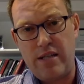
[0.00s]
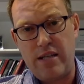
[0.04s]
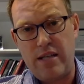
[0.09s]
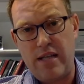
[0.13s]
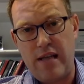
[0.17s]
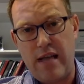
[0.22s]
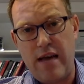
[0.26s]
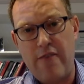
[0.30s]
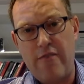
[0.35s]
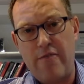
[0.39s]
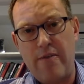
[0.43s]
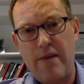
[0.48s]

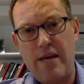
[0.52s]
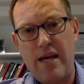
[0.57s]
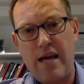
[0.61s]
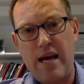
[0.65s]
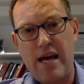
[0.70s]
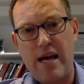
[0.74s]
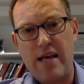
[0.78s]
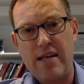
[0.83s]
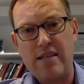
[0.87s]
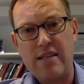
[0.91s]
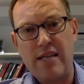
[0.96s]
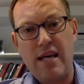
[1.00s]
that everybody
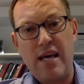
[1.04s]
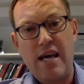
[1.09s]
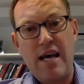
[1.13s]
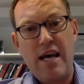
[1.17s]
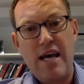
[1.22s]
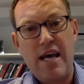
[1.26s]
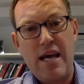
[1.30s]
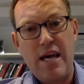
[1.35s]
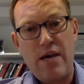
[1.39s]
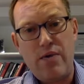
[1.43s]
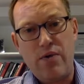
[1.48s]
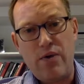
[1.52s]
has
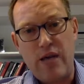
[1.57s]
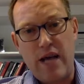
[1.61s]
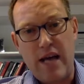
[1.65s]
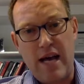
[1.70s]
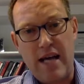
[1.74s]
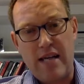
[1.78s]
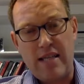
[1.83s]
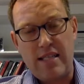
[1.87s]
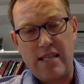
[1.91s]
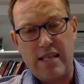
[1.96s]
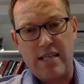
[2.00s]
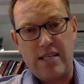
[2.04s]
equal
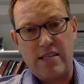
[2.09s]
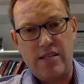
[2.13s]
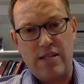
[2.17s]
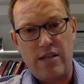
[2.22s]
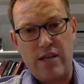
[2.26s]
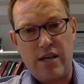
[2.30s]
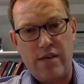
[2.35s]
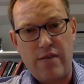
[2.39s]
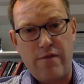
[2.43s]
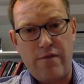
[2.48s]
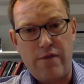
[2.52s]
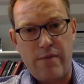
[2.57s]
access
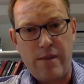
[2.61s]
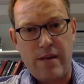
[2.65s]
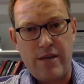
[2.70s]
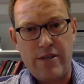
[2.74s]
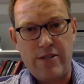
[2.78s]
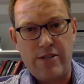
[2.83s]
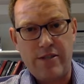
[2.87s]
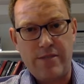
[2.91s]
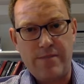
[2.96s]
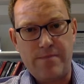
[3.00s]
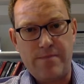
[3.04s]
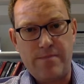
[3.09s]
to
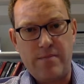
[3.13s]
information.